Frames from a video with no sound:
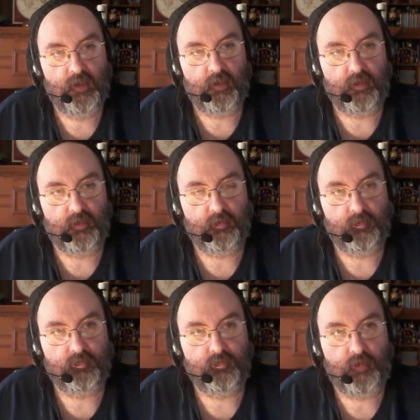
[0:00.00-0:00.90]

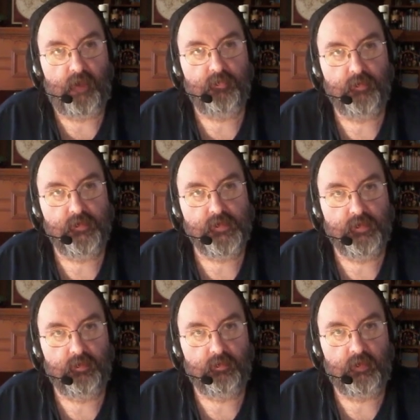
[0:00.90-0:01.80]
Um, Hophra is
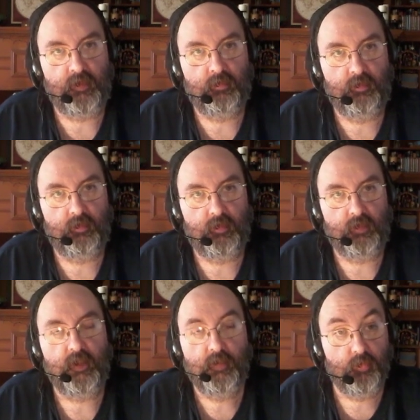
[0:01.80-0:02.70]
the Hin
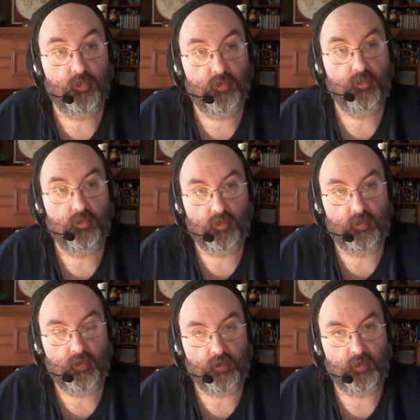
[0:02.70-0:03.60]
the Hebrew
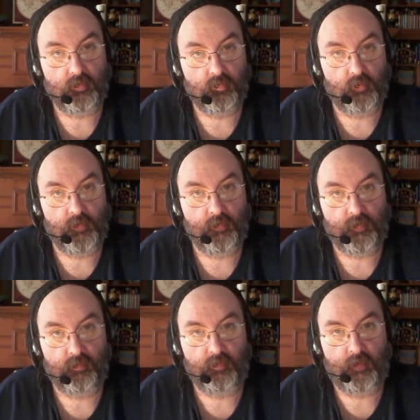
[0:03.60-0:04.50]
uh,
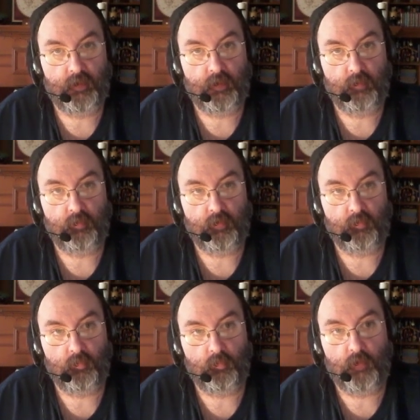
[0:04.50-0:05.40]
rendering of the name, and
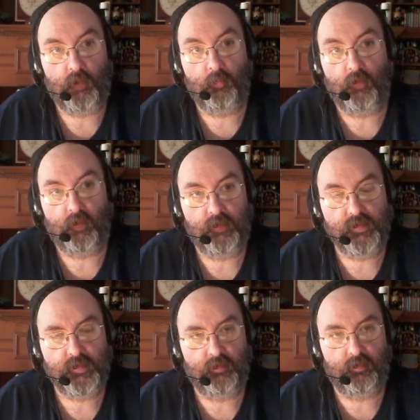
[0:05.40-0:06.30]
Wahebra
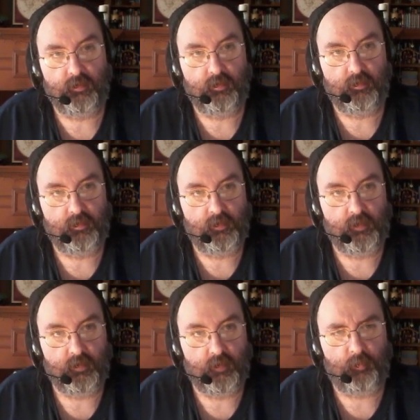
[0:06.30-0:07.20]
is the
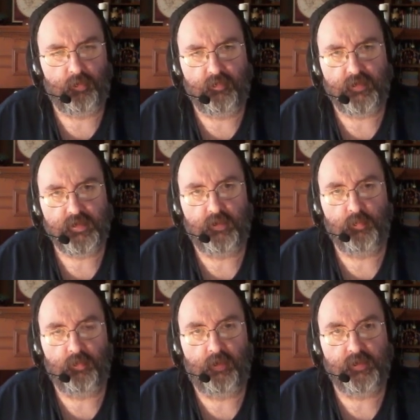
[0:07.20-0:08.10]
the I believe that's how you
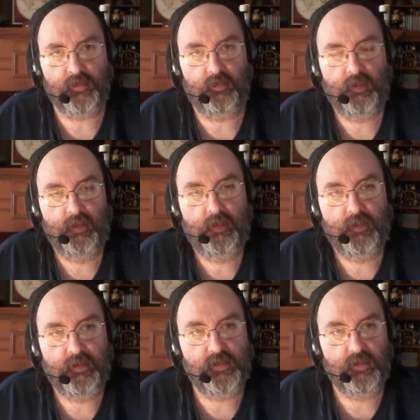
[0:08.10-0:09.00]
pronounce it,
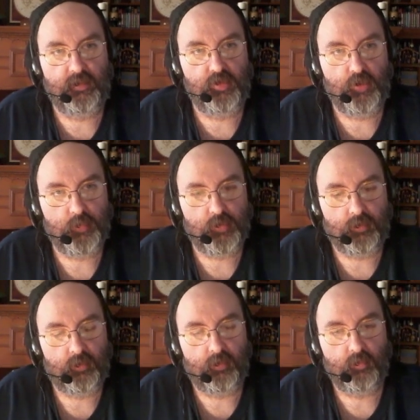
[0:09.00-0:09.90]
is the
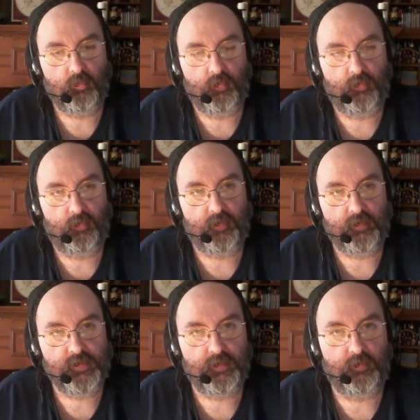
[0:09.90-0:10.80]
Egyptian rendering.
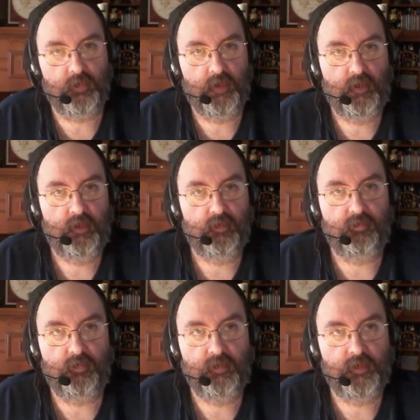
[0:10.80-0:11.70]
So,
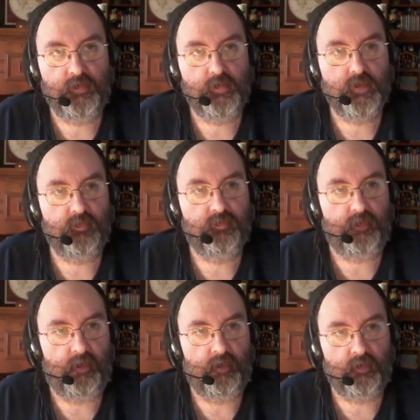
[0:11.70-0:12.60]
very interesting
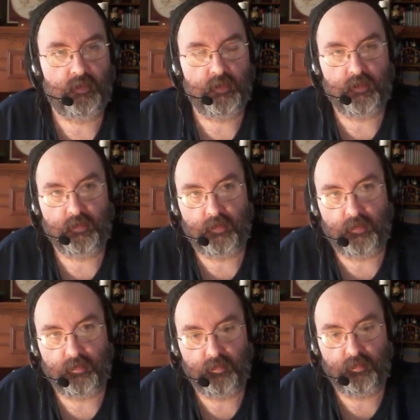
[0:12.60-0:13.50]
find linking
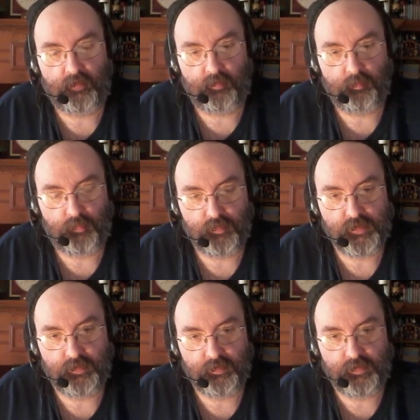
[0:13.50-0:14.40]
that that
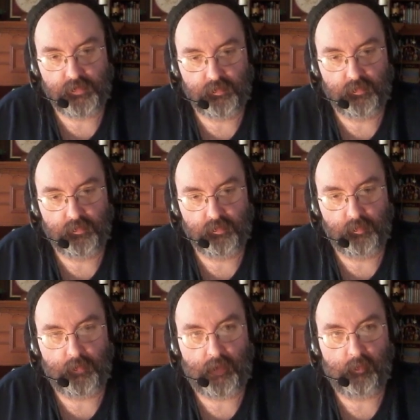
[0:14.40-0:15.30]
person to the
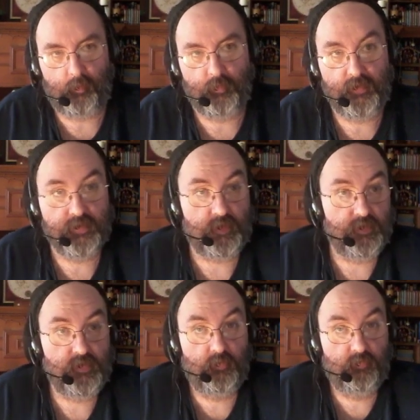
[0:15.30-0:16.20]
Bible, but it's
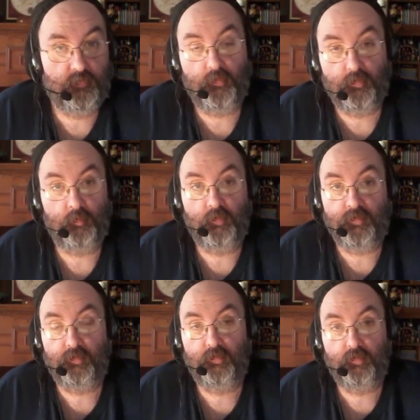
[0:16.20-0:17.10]
also further
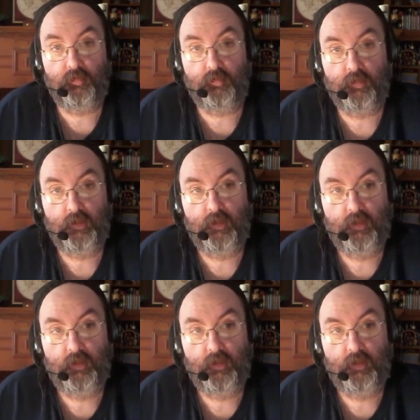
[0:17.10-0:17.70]
material